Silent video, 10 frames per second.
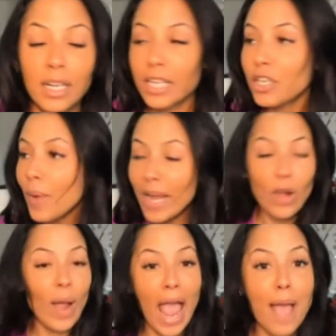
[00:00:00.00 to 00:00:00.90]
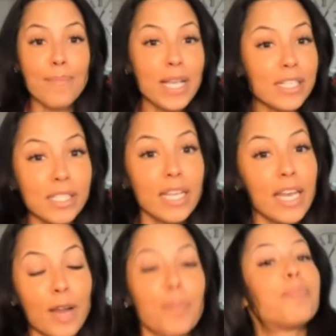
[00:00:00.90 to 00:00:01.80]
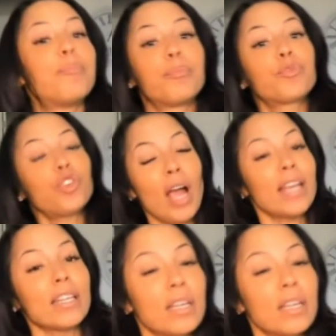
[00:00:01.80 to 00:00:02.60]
You ain't gonna have me sitting there trying to